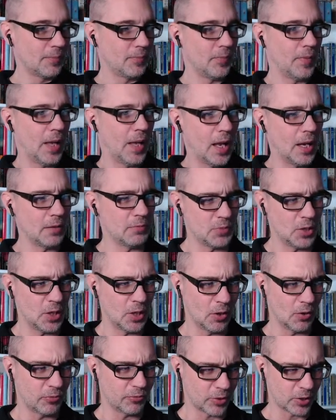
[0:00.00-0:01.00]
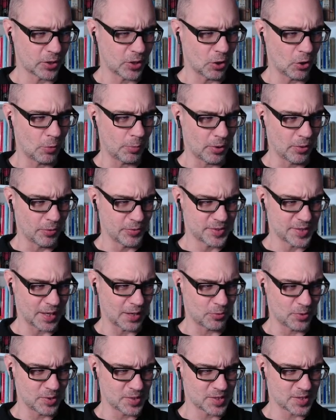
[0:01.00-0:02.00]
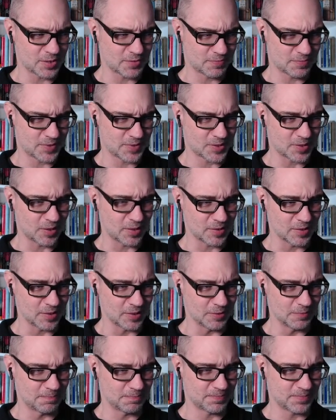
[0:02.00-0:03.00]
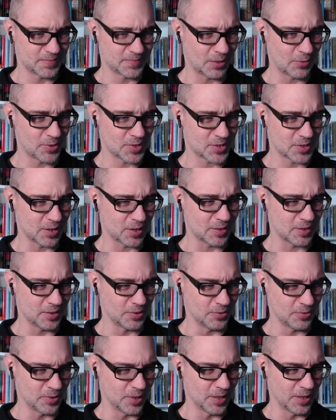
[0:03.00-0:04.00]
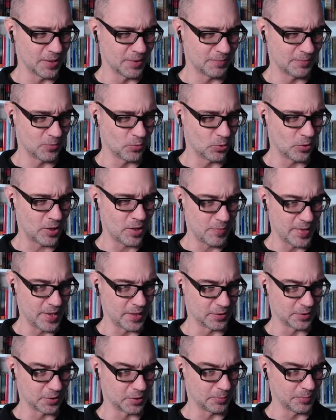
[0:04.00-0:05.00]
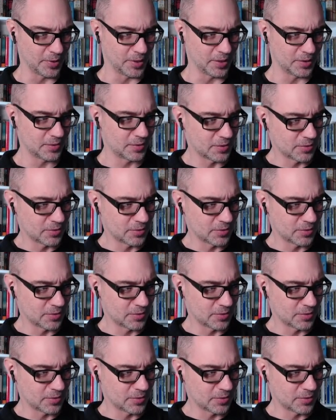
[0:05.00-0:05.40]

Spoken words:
And you know, for Kobolds, that was starting to worry me a little bit.